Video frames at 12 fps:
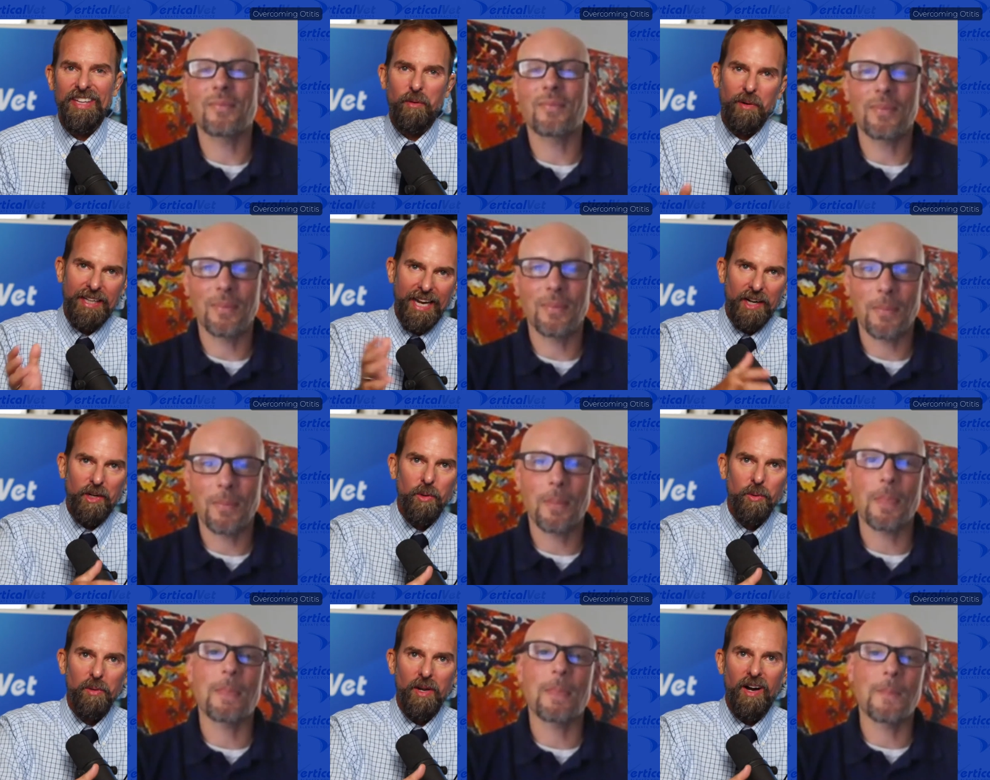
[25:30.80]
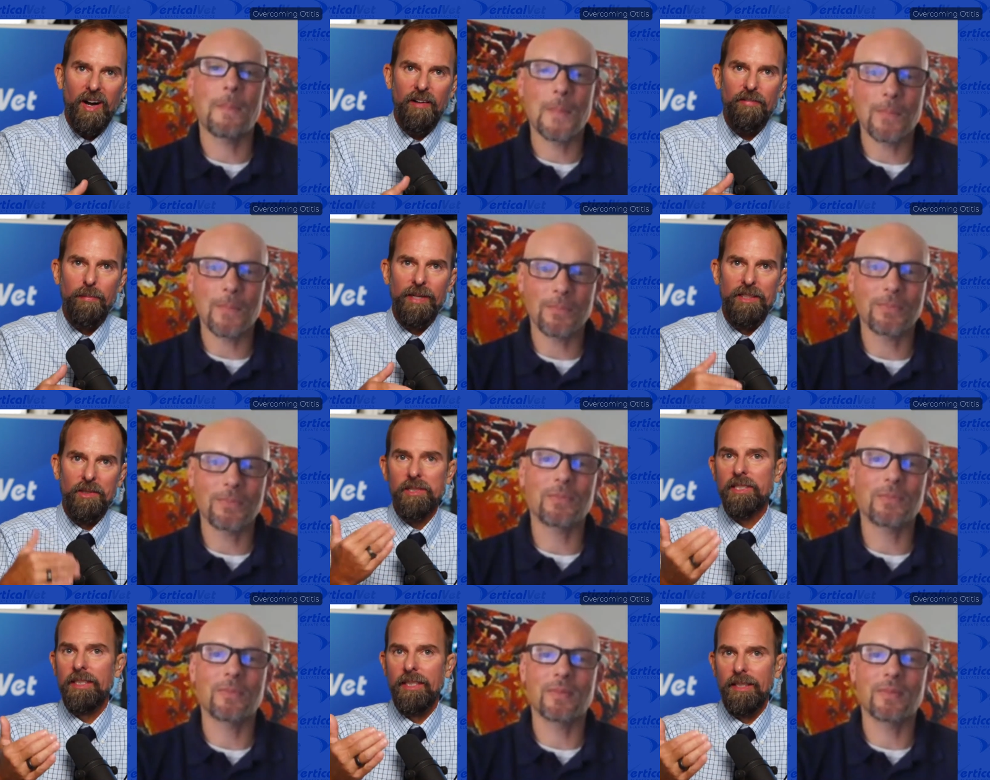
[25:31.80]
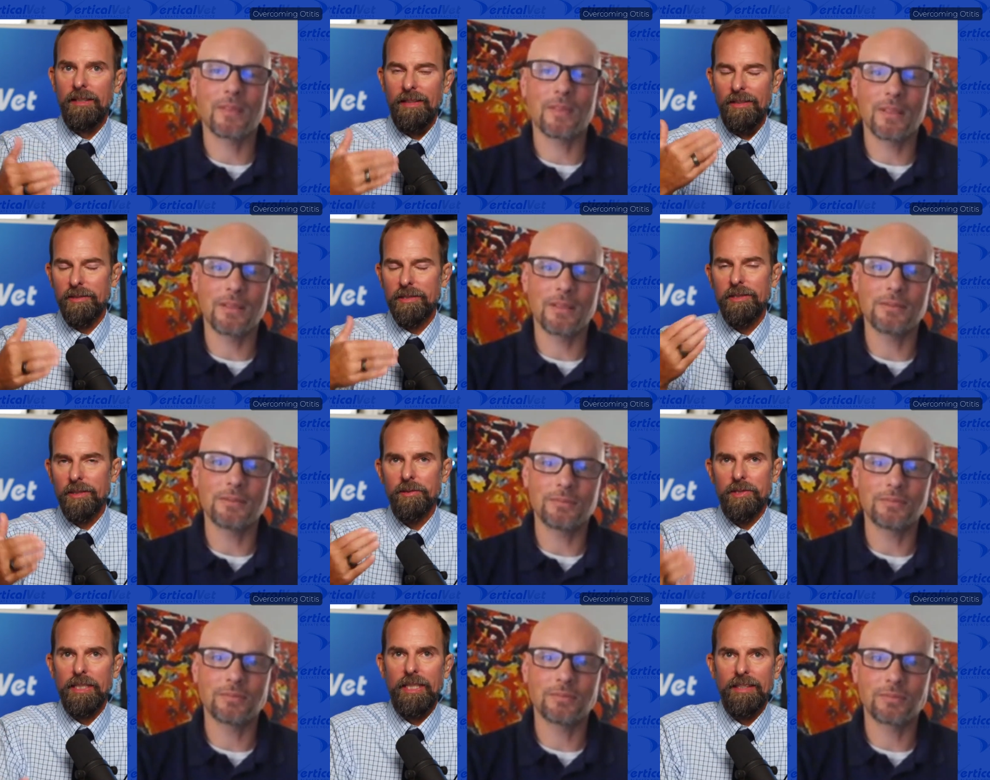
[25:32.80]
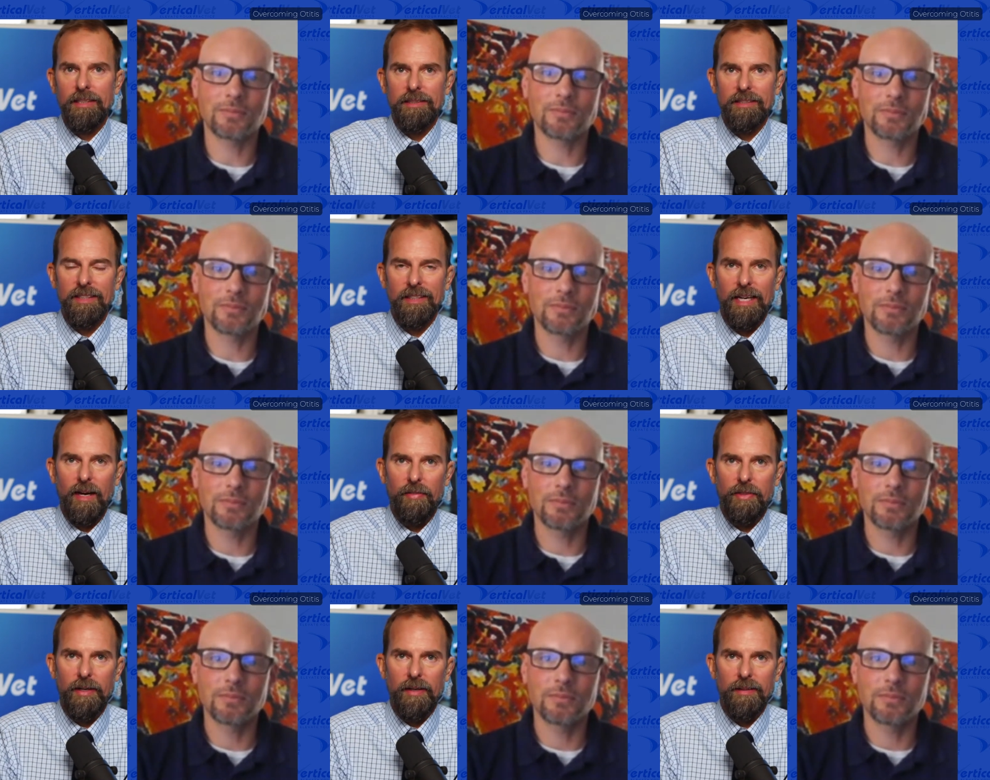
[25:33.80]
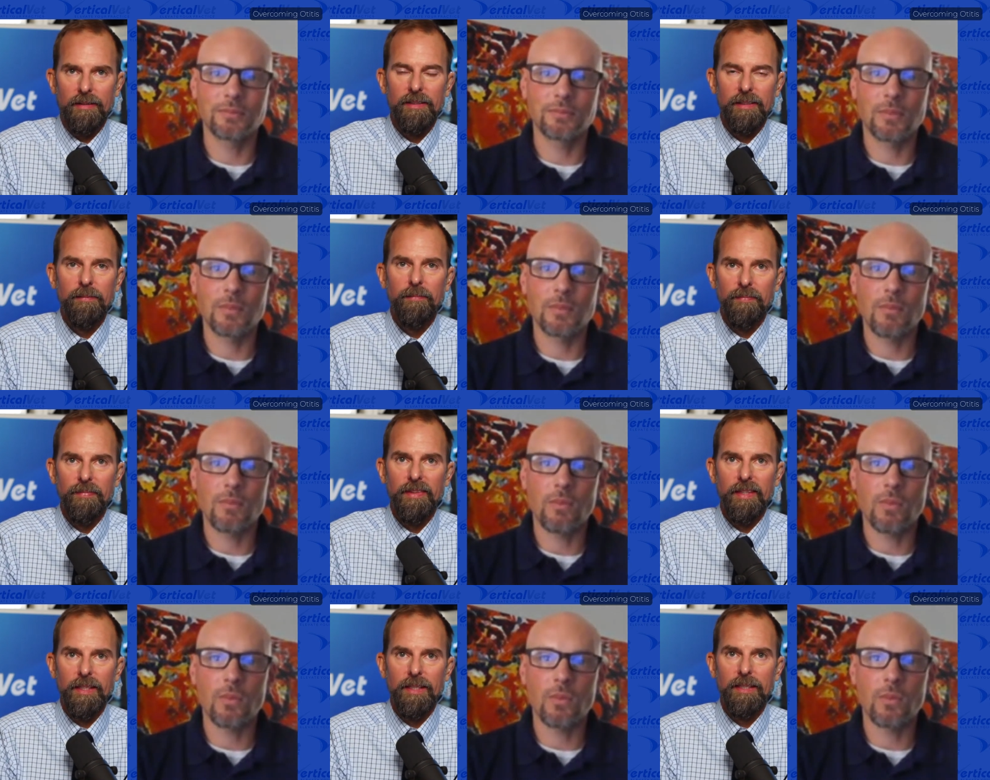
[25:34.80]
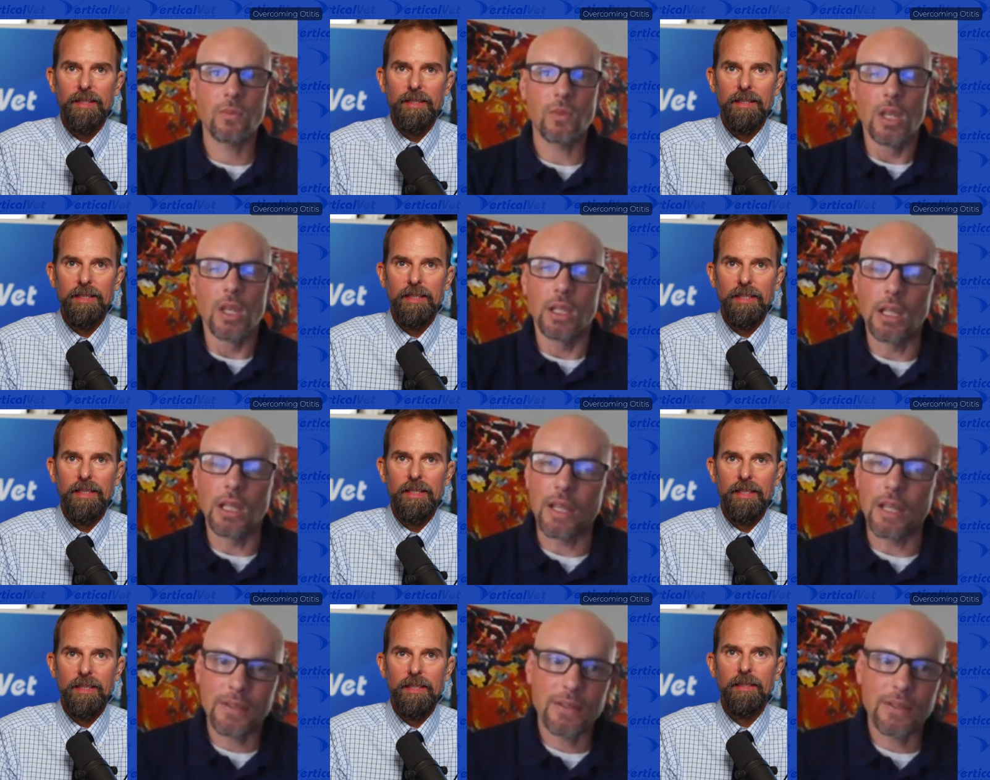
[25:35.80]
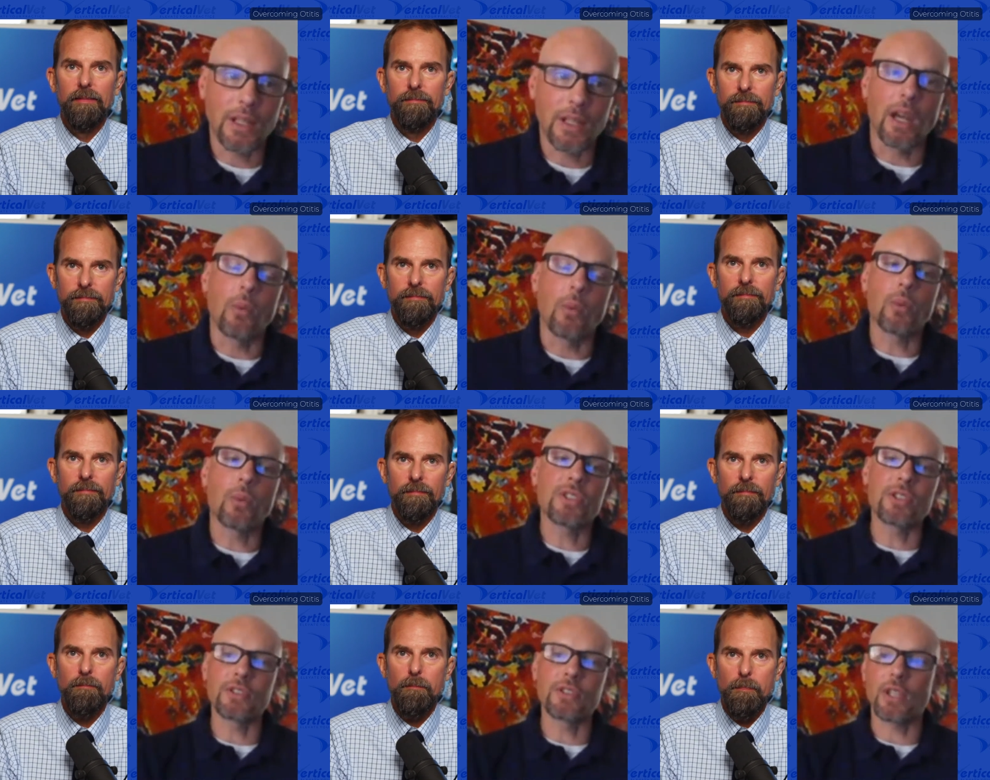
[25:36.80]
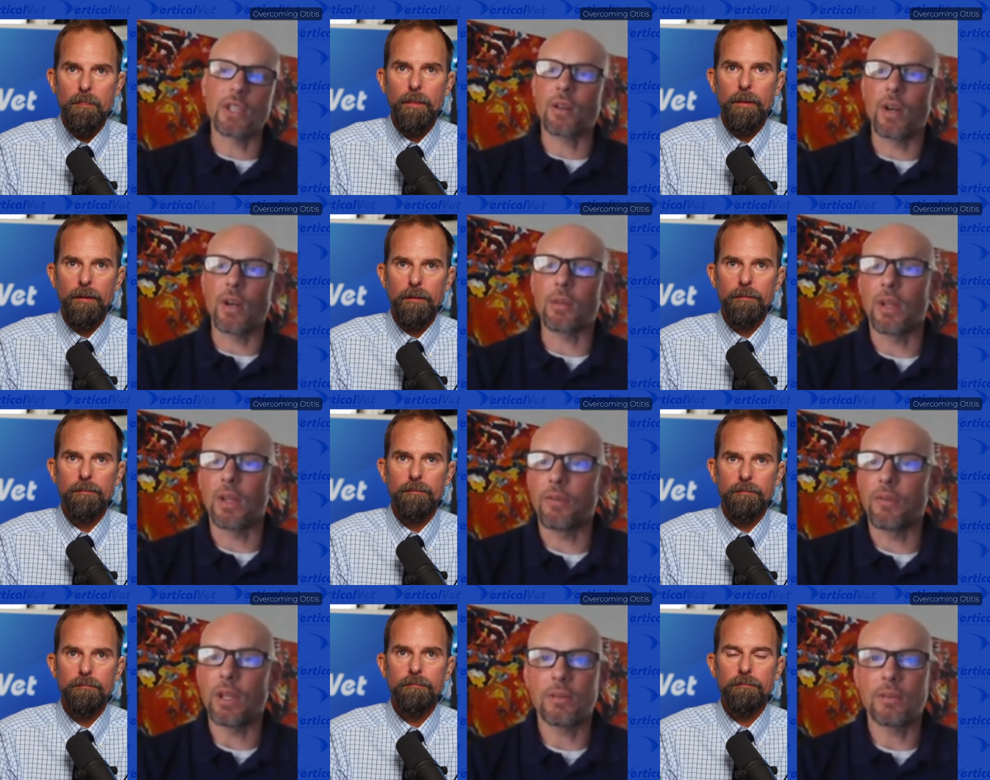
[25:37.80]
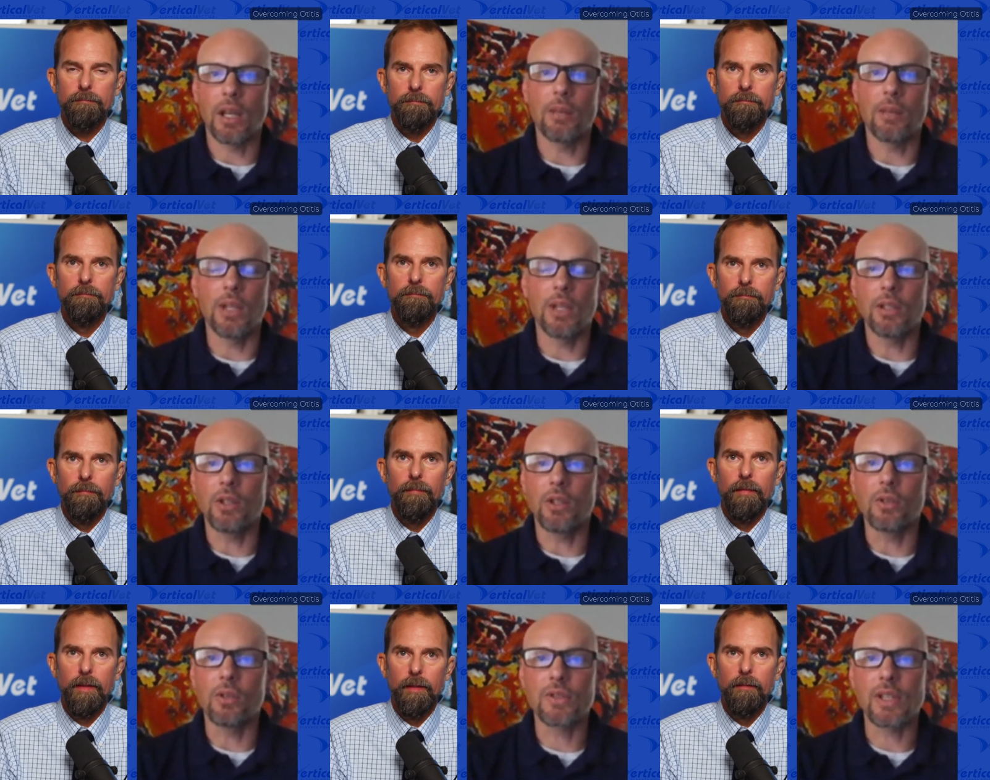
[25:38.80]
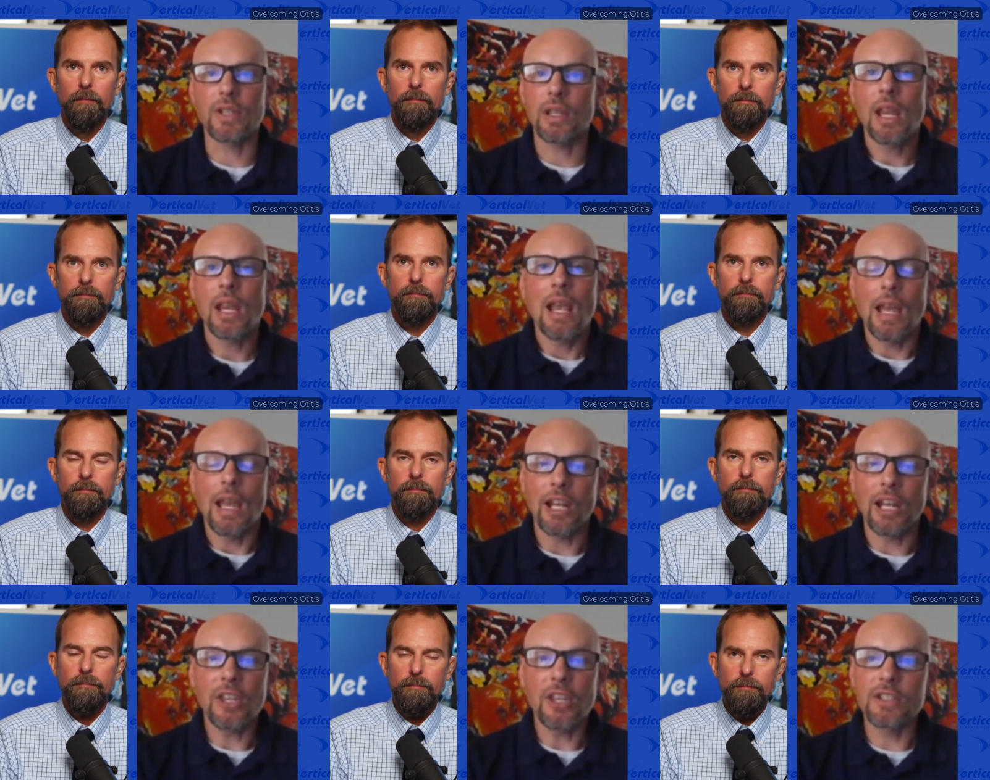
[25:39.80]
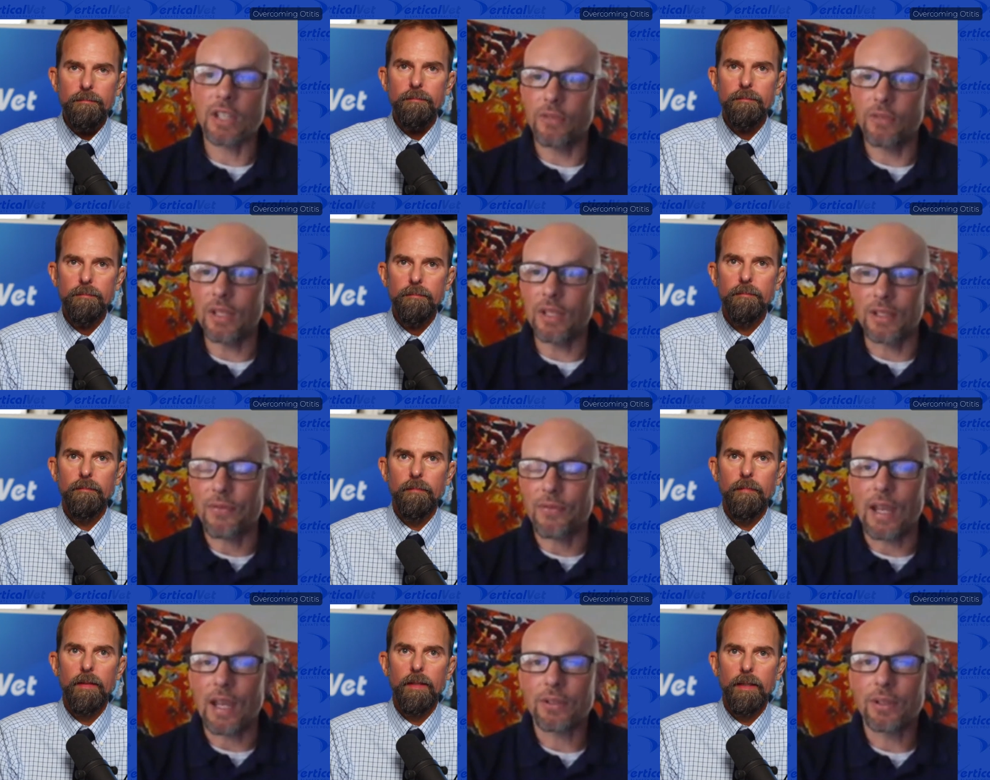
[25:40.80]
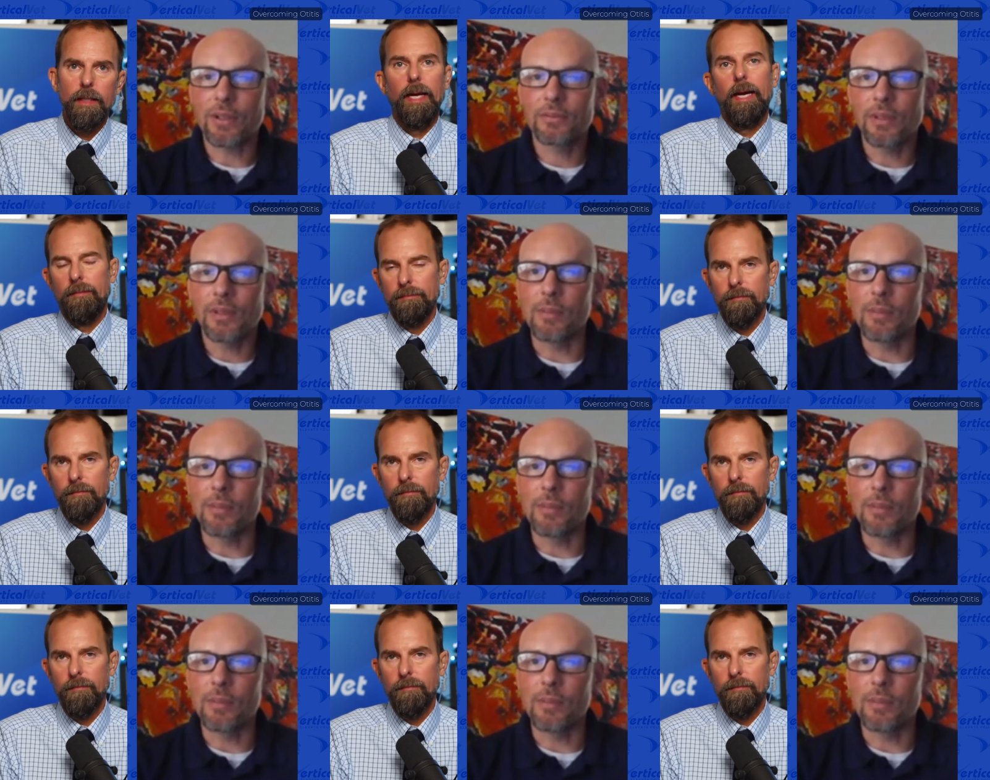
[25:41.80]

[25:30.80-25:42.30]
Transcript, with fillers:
Speaker 1: I think we kind of cooled off, but you're seeing, you're still seeing this uh, out there.
Speaker 2: Yes. Yeah. We're, we're still seeing quite a bit of it uh, being used. And, and I think it's a convenience factor. Yeah. I